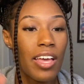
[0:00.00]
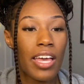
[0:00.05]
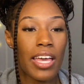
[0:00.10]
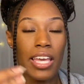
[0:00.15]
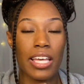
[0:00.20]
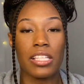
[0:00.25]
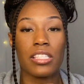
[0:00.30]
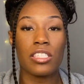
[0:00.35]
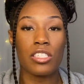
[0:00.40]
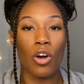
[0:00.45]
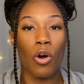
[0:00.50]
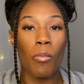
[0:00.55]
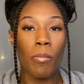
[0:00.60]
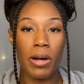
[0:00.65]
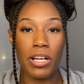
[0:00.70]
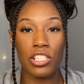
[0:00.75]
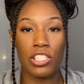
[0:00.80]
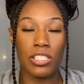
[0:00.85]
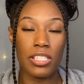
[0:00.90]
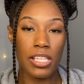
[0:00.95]
in so
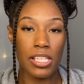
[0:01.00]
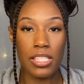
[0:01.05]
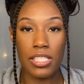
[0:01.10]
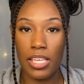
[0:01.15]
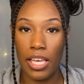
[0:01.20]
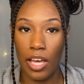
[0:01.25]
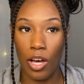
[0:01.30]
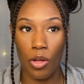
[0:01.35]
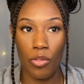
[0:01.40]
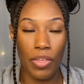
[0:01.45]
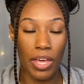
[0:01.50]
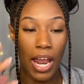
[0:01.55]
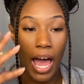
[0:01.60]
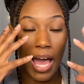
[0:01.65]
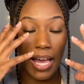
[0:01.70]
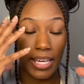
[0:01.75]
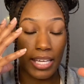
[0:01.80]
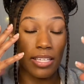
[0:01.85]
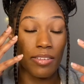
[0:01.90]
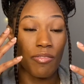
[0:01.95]
much detail that
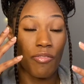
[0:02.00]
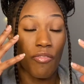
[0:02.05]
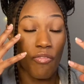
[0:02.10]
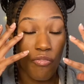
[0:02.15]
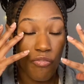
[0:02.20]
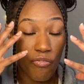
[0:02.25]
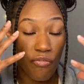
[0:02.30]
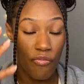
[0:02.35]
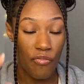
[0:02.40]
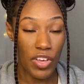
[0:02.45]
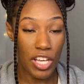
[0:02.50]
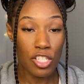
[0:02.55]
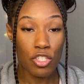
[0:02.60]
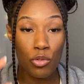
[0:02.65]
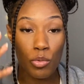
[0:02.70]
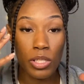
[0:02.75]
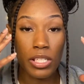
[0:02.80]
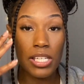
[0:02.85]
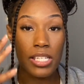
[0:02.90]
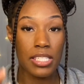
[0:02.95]
I can
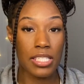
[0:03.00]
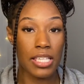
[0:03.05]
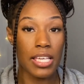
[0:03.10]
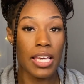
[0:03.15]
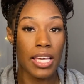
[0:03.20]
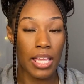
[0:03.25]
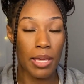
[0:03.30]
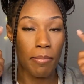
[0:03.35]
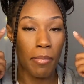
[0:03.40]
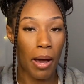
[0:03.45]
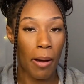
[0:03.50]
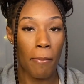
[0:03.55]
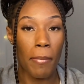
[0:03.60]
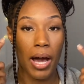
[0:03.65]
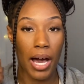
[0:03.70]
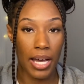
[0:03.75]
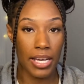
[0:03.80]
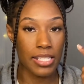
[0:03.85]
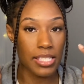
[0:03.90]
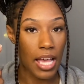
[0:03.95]
visually see it in my
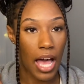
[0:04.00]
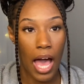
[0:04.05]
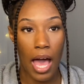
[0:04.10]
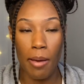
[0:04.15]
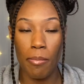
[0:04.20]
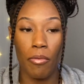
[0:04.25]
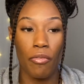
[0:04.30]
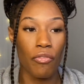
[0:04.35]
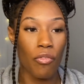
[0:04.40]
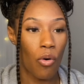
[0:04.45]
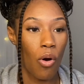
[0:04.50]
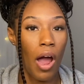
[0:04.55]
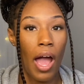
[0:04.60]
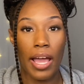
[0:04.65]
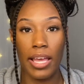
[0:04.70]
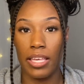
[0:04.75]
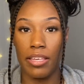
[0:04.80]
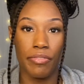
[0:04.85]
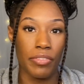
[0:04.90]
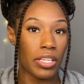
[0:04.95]
mind's eye before
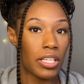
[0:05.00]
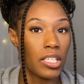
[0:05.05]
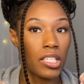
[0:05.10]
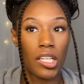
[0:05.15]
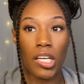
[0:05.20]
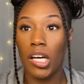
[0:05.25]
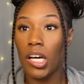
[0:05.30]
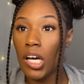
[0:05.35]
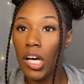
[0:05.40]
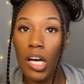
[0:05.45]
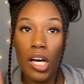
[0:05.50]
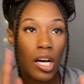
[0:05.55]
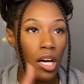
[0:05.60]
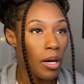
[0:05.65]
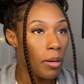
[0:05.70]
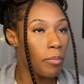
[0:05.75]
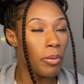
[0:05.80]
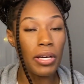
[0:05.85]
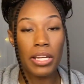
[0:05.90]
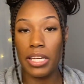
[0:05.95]
I even
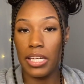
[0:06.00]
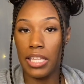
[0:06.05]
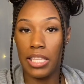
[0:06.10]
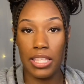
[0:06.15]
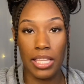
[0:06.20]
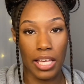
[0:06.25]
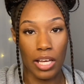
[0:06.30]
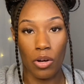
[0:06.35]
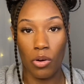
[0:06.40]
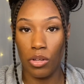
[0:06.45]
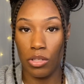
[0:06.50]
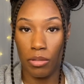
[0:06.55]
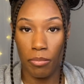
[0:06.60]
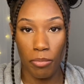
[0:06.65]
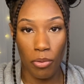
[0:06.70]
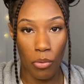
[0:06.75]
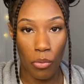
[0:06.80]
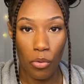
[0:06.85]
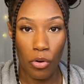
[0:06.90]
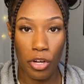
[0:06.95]
put anything on the
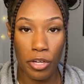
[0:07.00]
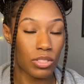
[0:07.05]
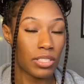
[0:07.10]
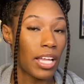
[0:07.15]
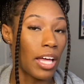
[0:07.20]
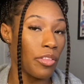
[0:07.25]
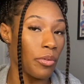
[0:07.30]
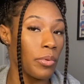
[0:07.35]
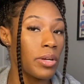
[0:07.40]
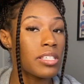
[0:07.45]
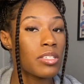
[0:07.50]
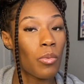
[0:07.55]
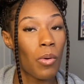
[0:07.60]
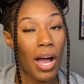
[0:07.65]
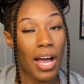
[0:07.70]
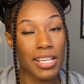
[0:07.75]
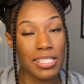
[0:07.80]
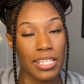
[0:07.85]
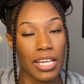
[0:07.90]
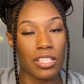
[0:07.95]
board. Now, the reason
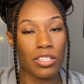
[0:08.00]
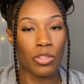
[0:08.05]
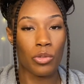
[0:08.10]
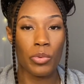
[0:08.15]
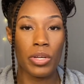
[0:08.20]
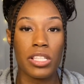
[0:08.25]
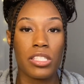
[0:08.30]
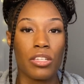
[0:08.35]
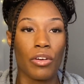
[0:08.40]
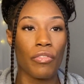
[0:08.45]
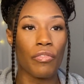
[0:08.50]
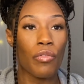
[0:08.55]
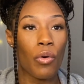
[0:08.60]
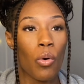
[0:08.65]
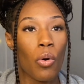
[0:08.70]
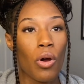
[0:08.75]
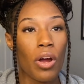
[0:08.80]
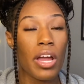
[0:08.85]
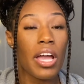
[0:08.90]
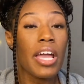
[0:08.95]
why I say 3 to
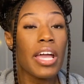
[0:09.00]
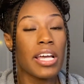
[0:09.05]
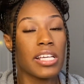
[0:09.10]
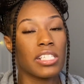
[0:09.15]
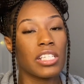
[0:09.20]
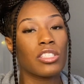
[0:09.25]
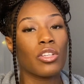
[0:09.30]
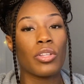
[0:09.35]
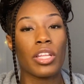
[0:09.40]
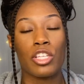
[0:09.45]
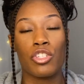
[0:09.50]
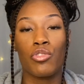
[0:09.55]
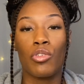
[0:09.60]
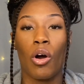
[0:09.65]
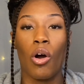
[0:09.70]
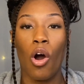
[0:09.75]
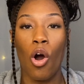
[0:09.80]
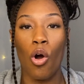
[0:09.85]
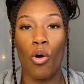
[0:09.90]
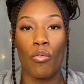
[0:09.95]
4 is just so that you
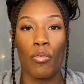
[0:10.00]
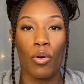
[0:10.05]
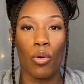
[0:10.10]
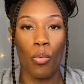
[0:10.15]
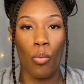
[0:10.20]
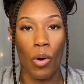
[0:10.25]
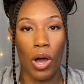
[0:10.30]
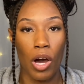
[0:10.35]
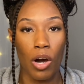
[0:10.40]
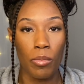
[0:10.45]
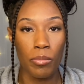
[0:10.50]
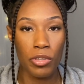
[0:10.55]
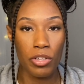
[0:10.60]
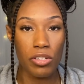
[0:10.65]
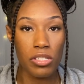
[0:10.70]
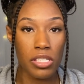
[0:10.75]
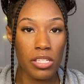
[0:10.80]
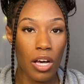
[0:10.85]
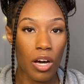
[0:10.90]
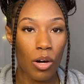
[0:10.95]
don't overwhelm
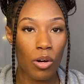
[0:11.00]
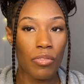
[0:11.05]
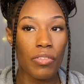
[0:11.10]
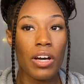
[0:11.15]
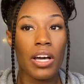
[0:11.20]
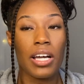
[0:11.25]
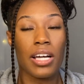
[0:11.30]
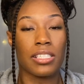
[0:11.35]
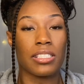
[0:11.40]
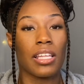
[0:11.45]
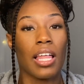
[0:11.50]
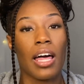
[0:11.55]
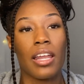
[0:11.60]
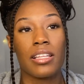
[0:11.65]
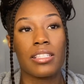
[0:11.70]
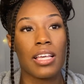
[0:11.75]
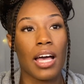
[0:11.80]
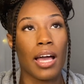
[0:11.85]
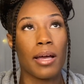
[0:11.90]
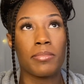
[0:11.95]
yourself, because a lot
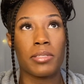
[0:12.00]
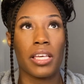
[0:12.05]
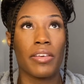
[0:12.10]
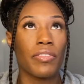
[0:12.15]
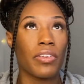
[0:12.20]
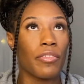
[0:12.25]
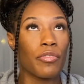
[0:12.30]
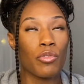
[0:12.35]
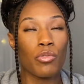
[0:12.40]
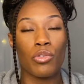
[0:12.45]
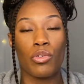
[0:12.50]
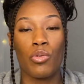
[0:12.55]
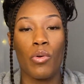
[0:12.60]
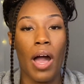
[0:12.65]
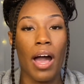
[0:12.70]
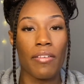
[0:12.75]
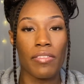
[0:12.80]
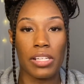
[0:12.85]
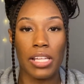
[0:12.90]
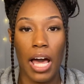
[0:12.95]
of times, even if you do
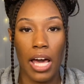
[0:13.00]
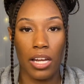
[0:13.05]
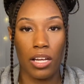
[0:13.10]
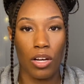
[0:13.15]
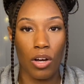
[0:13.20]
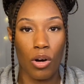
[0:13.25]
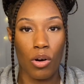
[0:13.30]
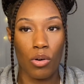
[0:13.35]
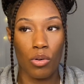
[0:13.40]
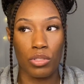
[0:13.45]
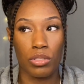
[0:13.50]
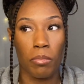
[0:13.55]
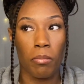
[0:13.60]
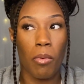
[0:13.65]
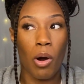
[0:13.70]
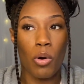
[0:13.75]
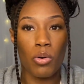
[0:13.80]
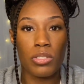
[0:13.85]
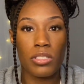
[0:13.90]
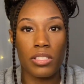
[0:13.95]
have a lot of goals,
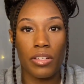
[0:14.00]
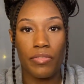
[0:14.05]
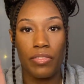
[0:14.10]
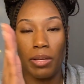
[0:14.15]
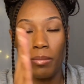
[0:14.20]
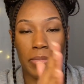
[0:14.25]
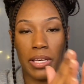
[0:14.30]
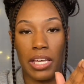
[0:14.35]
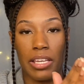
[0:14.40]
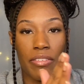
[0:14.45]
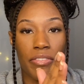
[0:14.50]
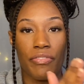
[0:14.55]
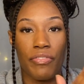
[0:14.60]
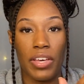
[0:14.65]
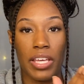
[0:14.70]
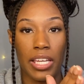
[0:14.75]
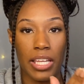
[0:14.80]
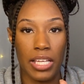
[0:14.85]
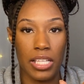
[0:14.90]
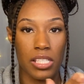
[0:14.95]
most of them can
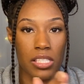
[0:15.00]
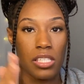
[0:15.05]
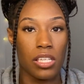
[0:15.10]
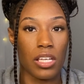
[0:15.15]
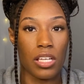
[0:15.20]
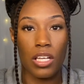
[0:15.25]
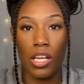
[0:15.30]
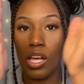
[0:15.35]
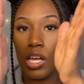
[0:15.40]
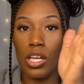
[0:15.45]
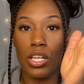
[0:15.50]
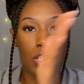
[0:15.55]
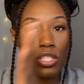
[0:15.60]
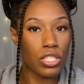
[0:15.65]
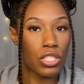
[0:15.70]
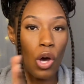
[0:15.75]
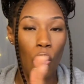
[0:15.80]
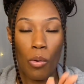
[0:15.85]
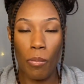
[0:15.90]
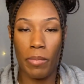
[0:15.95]
fit into
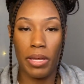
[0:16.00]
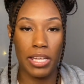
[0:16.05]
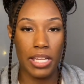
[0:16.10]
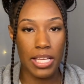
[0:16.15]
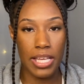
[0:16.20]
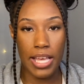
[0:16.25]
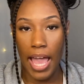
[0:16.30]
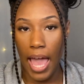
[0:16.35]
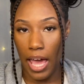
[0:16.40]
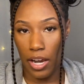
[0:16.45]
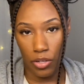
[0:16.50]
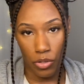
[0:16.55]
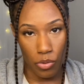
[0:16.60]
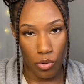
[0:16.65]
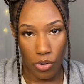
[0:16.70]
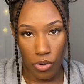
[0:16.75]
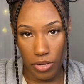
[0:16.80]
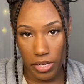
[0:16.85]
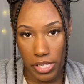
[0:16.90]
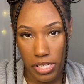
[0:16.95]
so many
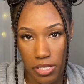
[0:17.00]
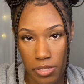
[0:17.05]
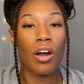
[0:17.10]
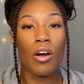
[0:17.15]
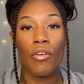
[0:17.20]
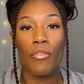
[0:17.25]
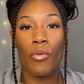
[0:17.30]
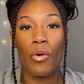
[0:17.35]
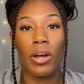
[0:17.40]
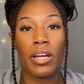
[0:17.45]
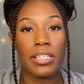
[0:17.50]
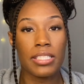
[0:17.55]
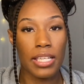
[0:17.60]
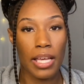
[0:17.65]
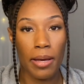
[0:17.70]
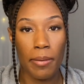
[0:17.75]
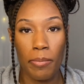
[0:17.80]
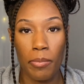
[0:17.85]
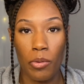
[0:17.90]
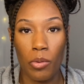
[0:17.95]
categories. For
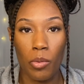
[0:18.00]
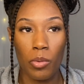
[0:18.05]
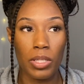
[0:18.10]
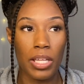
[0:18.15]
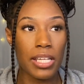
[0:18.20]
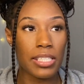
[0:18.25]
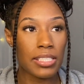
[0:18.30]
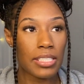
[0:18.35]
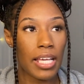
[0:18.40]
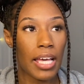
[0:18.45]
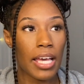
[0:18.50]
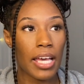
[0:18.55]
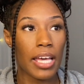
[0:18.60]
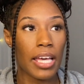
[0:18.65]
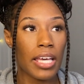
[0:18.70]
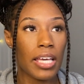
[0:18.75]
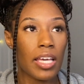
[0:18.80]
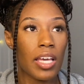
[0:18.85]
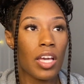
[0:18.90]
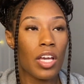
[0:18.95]
example, let's
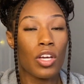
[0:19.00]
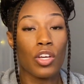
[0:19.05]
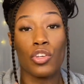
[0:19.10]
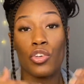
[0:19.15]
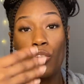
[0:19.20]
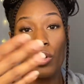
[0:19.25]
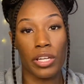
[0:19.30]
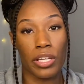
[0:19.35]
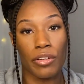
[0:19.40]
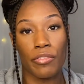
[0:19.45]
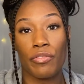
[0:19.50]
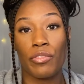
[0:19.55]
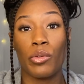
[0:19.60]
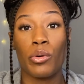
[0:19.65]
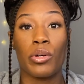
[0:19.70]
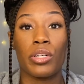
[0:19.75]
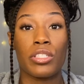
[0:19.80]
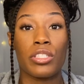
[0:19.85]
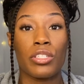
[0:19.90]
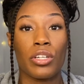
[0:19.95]
say you're an
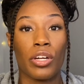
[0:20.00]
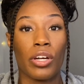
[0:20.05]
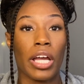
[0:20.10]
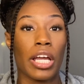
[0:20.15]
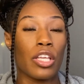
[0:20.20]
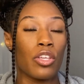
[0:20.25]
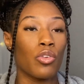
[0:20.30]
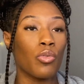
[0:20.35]
influencer and you